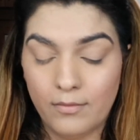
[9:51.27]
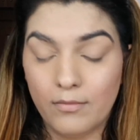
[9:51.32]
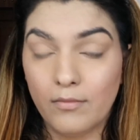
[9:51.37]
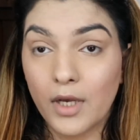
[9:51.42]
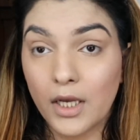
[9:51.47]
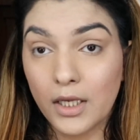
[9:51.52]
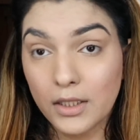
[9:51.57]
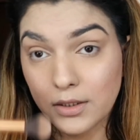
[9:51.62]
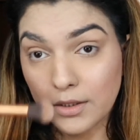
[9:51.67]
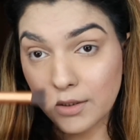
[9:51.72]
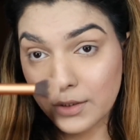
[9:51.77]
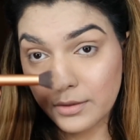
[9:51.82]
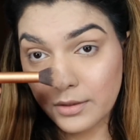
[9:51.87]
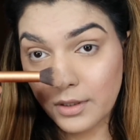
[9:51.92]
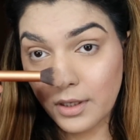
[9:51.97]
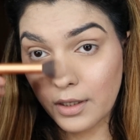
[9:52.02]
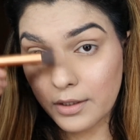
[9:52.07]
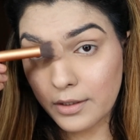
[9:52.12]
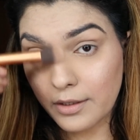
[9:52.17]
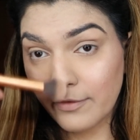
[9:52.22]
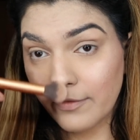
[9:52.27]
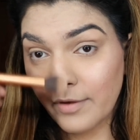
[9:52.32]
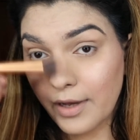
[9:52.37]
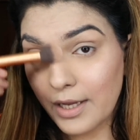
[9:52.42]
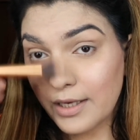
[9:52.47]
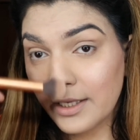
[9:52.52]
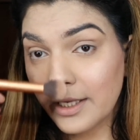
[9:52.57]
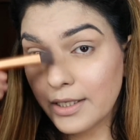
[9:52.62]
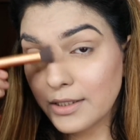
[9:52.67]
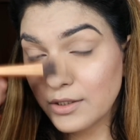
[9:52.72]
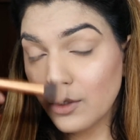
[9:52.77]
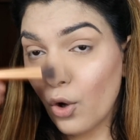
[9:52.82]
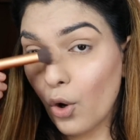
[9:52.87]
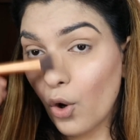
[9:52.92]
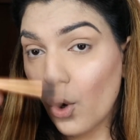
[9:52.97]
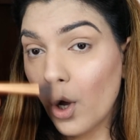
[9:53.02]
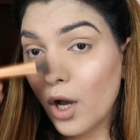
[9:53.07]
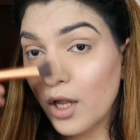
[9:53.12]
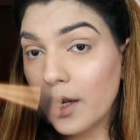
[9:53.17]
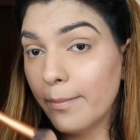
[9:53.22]
Because Diwali is
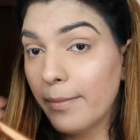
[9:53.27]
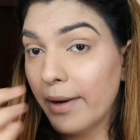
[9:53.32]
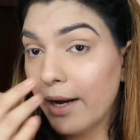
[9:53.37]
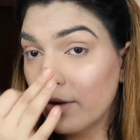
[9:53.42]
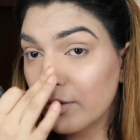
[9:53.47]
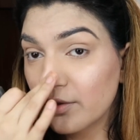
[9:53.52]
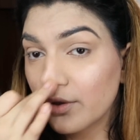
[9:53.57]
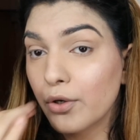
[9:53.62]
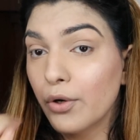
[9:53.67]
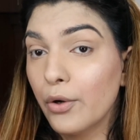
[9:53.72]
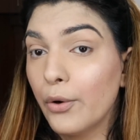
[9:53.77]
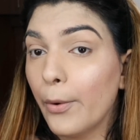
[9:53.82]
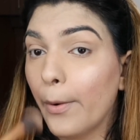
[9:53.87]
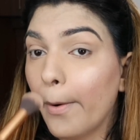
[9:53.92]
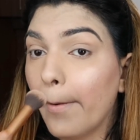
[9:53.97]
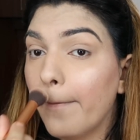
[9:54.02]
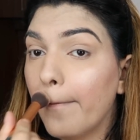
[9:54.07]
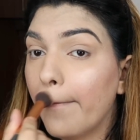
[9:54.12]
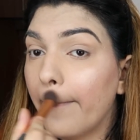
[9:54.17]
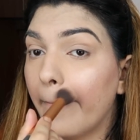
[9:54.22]
all about glow.